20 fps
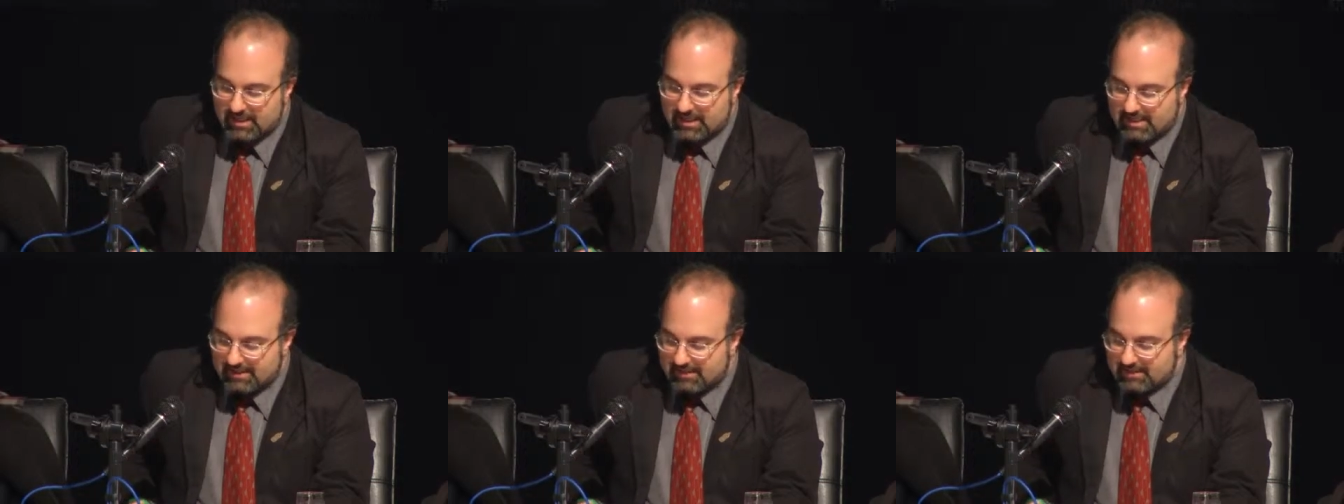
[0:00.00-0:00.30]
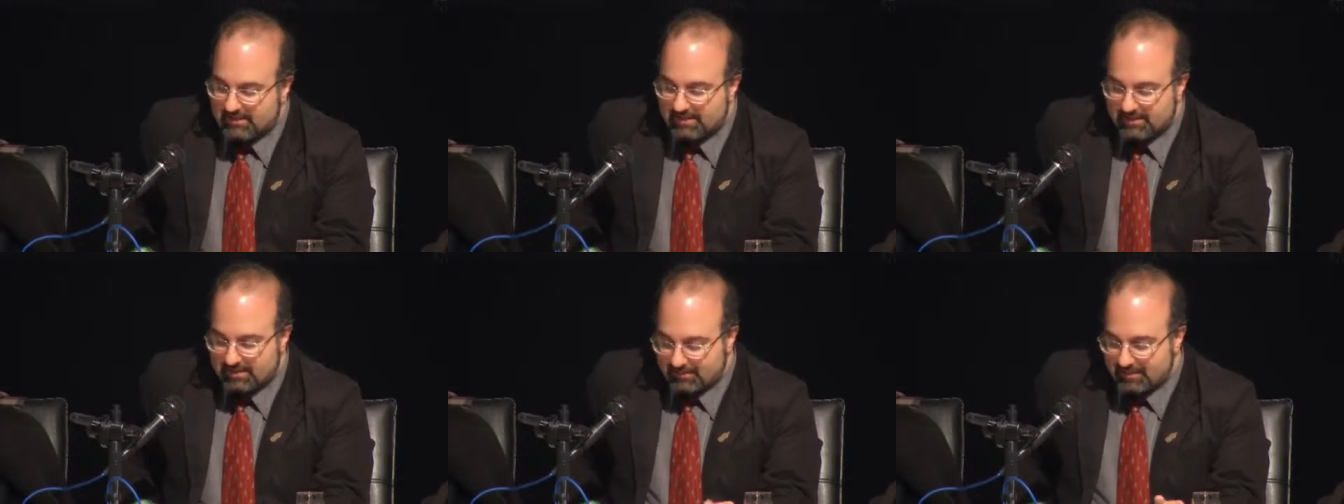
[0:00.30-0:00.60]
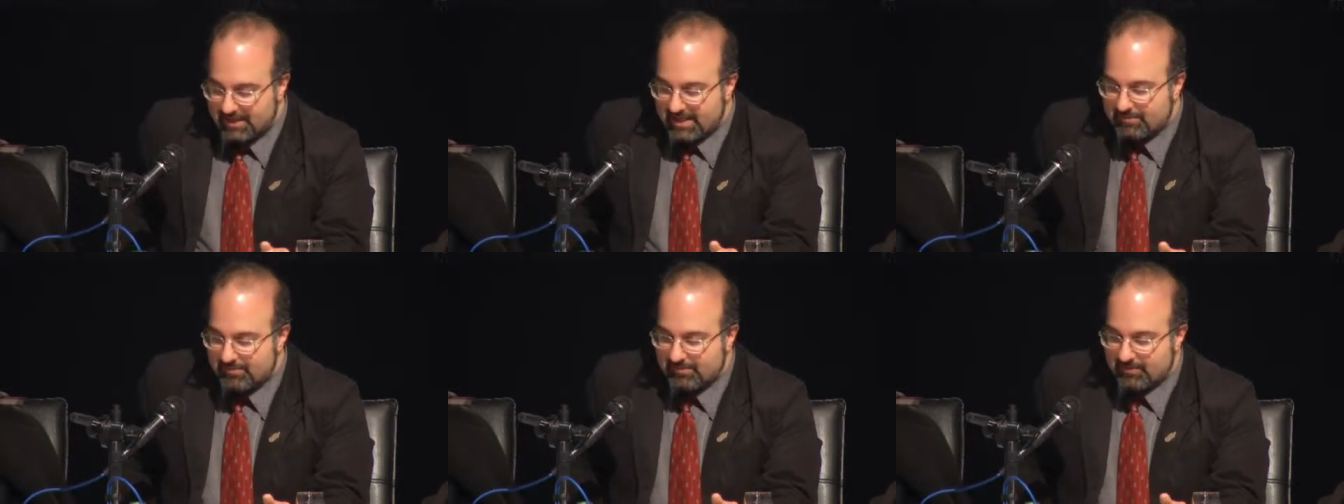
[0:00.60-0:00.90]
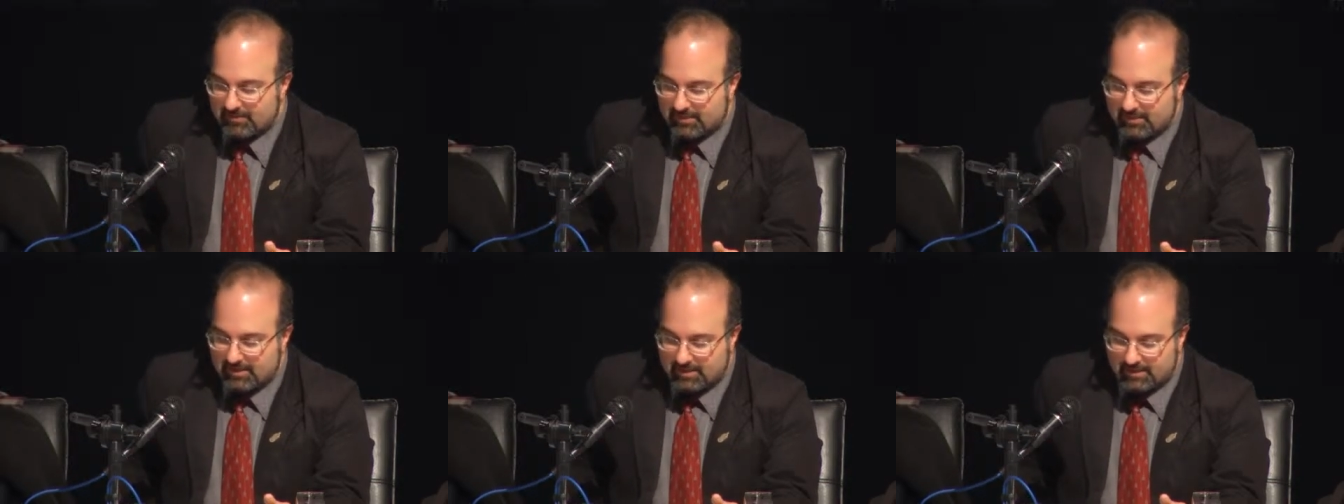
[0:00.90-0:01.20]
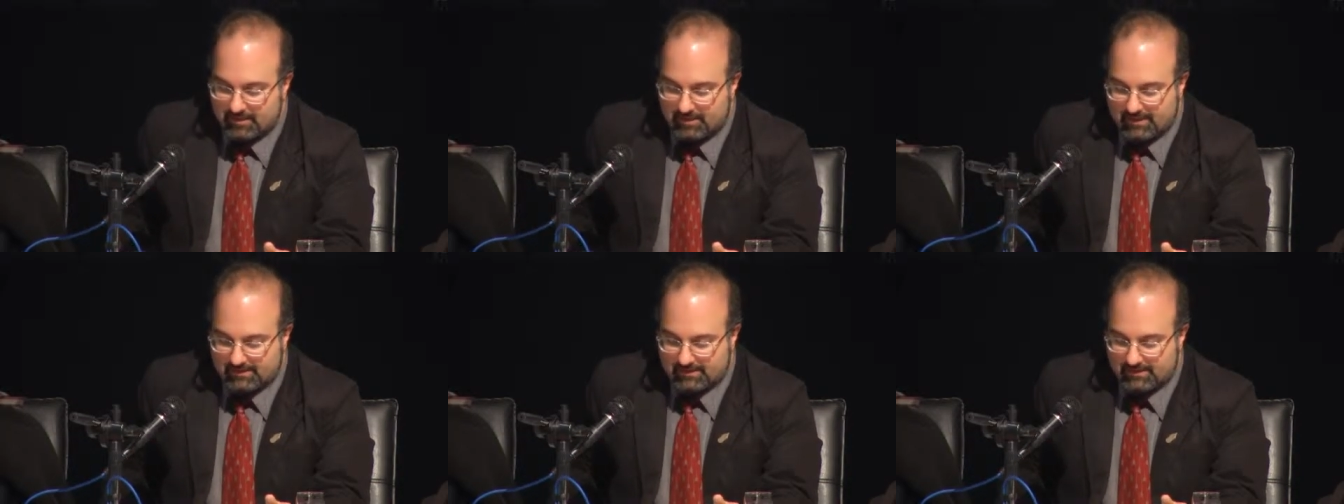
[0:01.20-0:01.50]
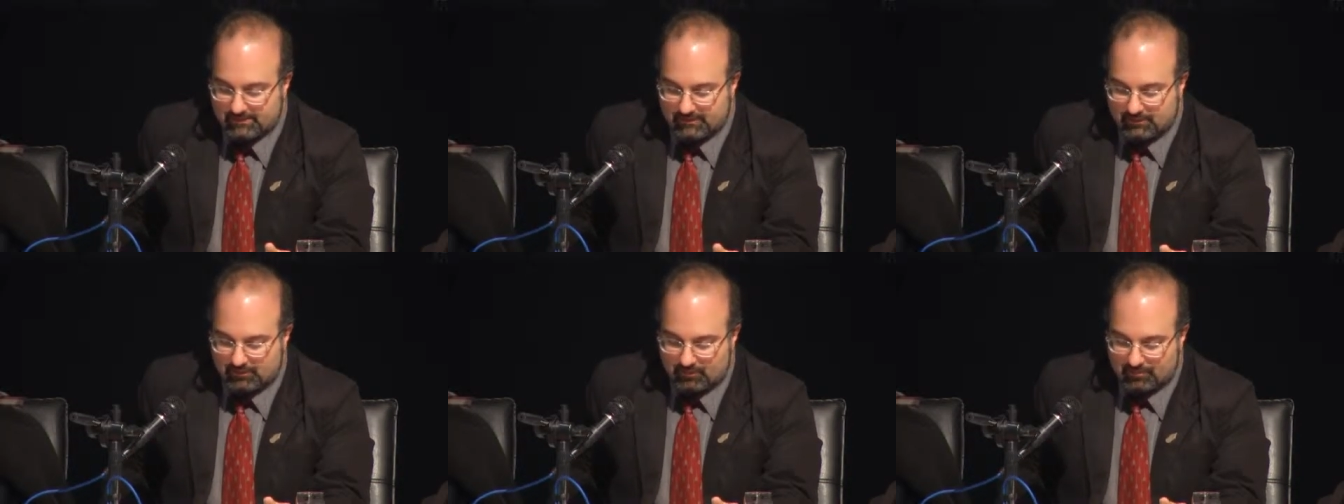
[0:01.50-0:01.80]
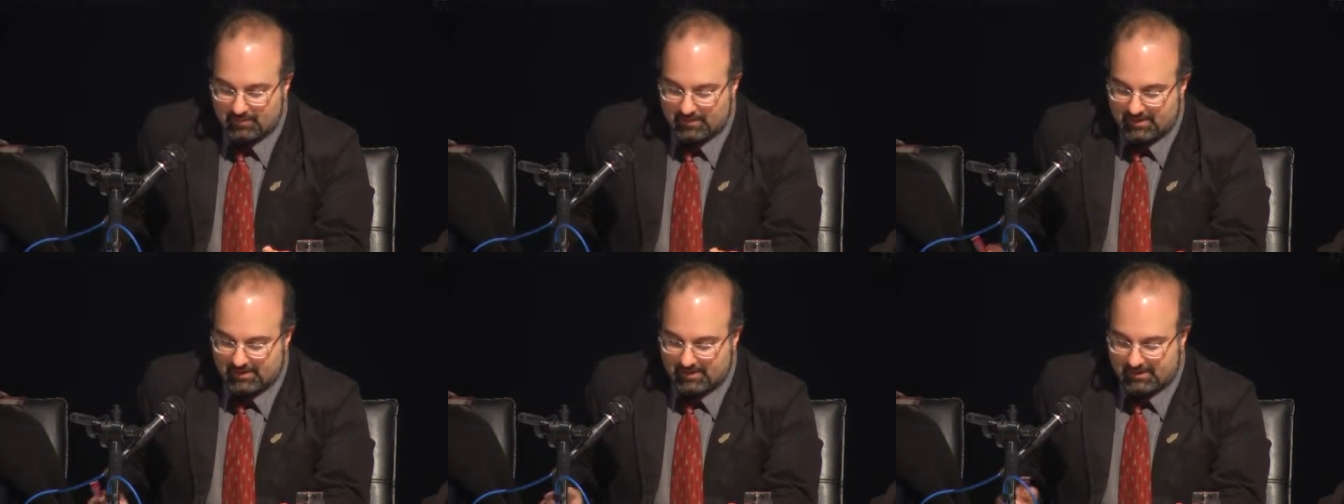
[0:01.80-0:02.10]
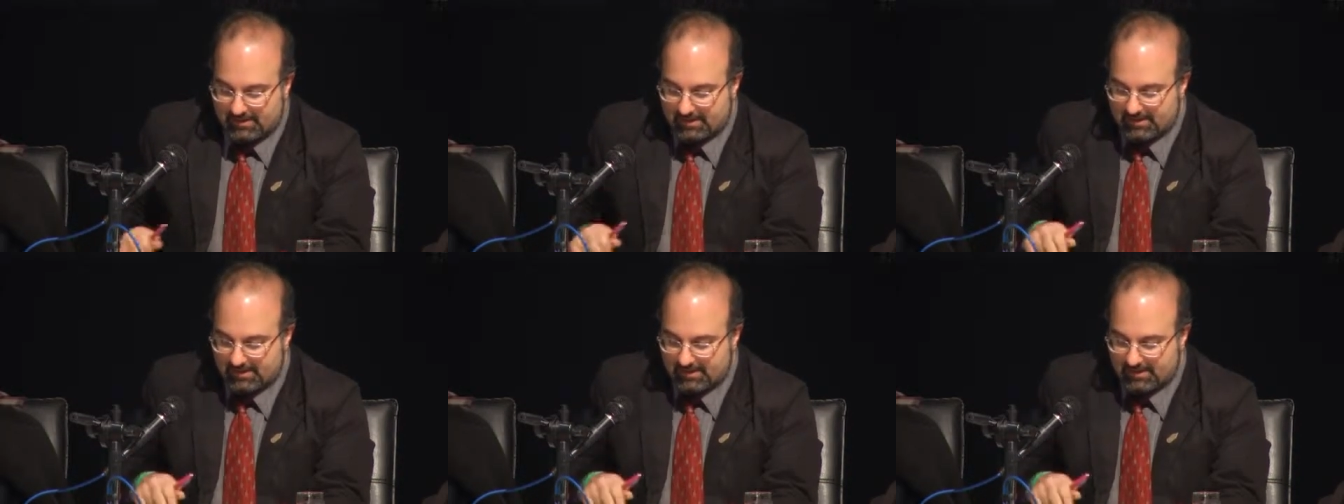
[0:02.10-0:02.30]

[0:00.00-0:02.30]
In the paper that Dr. Omar